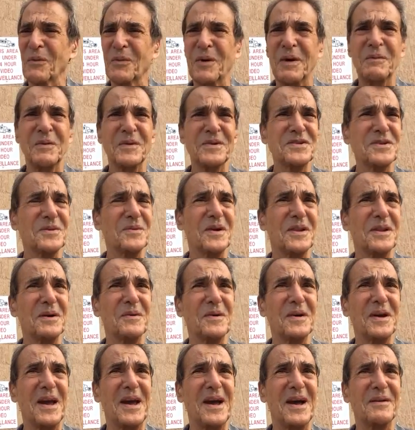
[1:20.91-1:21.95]
What was the one that
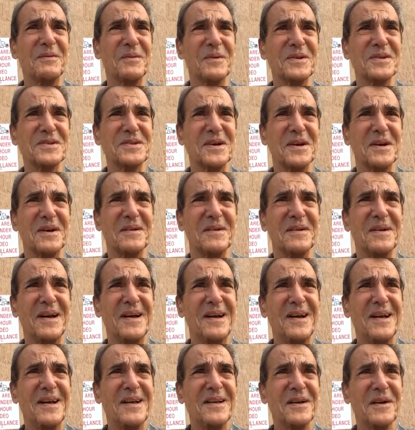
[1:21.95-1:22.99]
we had was uh,
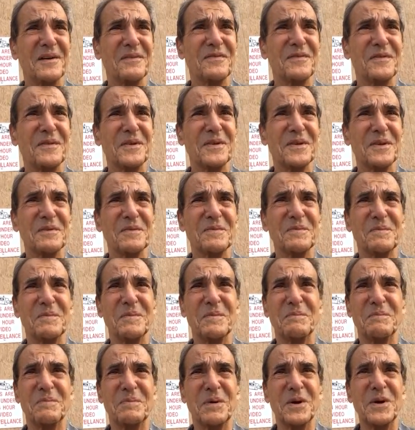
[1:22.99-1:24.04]
uh, the
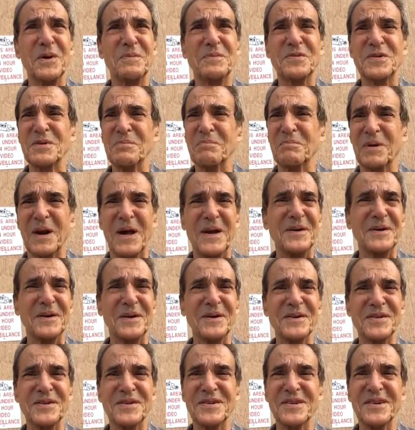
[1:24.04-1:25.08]
bloops and
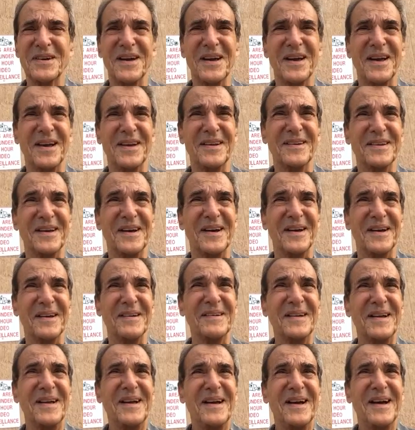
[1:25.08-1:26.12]
blunders and uh,
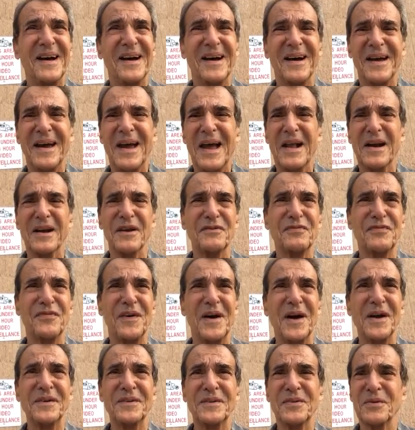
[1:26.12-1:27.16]
uh Allen
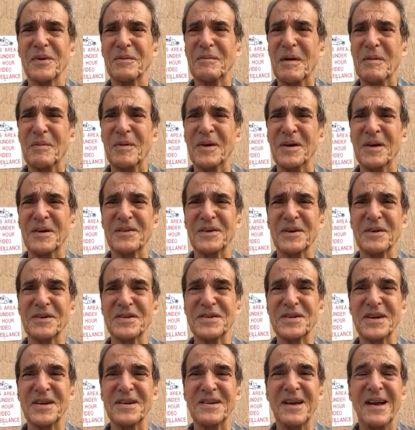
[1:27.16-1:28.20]
Funt. Remember those
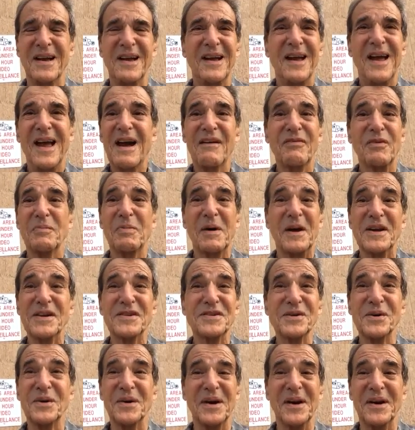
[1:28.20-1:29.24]
things?
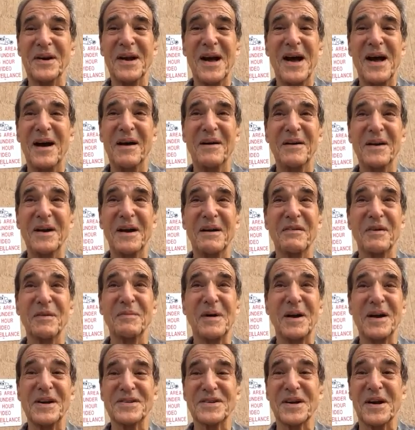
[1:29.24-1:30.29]
Everybody's doing it now.
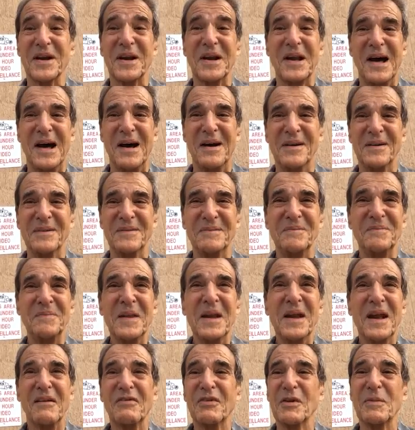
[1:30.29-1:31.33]
Everybody's a clown.
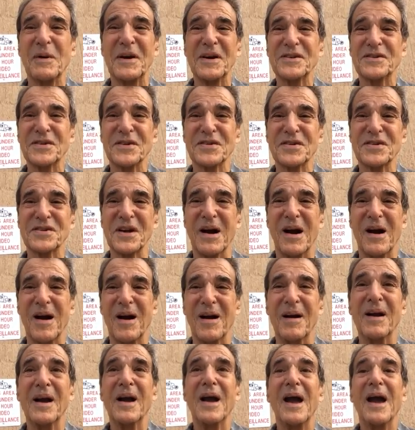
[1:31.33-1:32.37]
Everybody's a
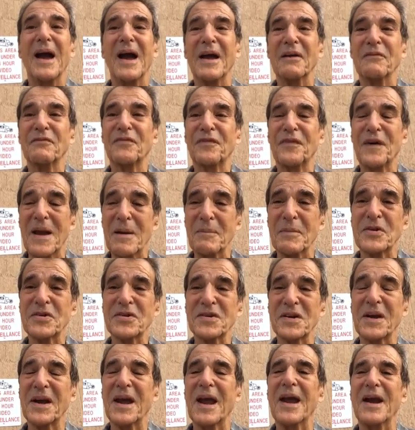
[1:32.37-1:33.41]
star. And
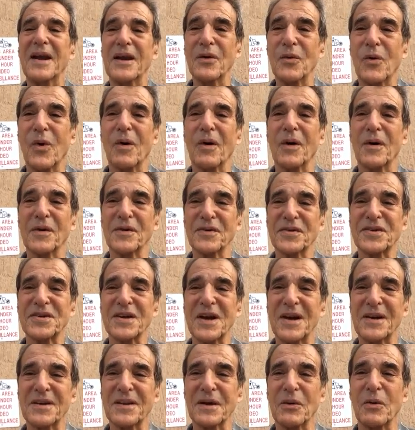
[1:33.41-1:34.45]
famously, Andy Warhol
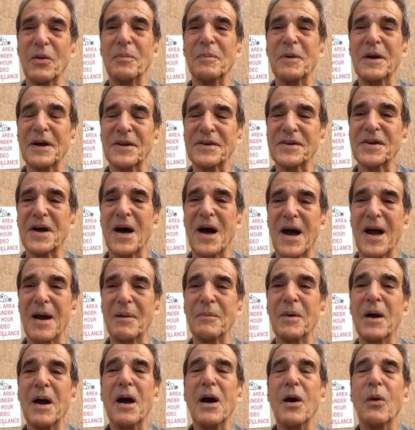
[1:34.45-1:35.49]
said there will be a
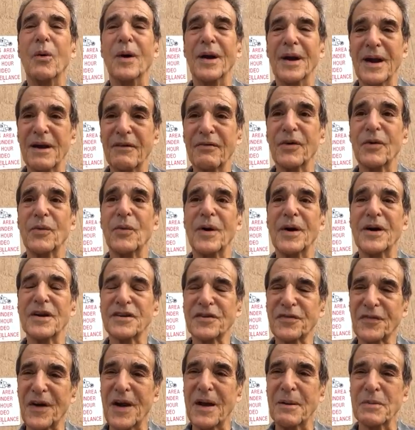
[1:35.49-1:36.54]
time when everyone is
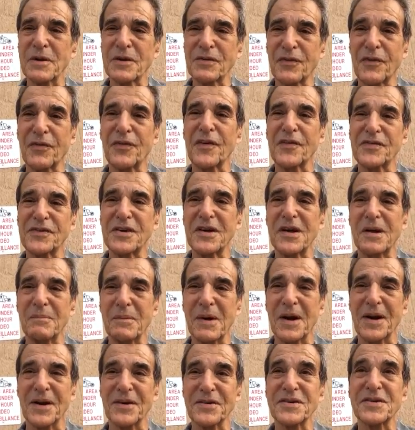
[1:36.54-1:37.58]
famous for 15
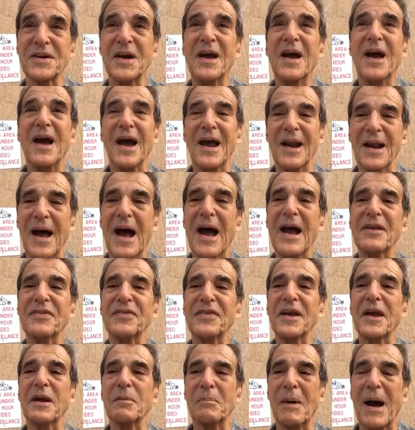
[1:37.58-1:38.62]
minutes. And I
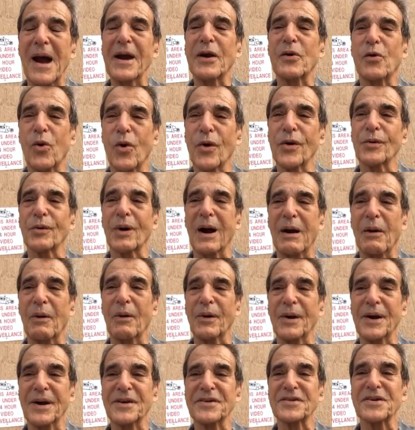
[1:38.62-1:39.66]
think my quarter
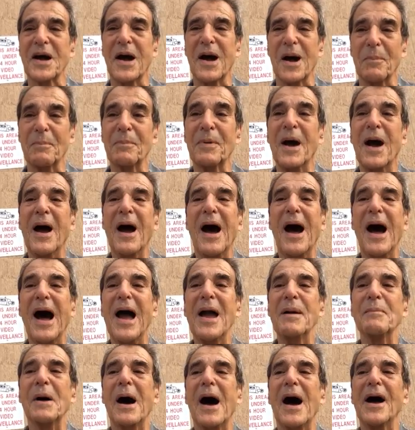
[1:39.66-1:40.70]
hour is up.
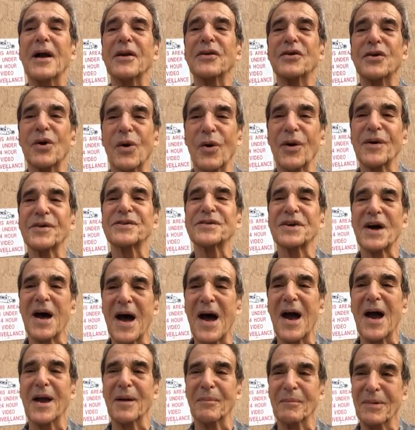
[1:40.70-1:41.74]
I'm on your
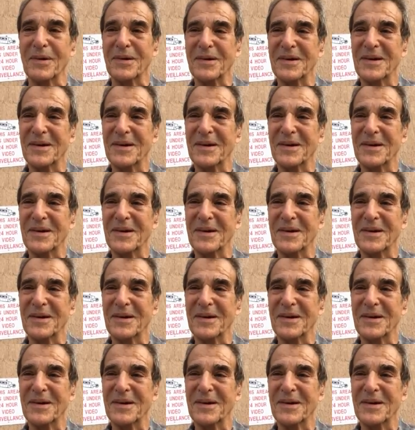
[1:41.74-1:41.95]
time.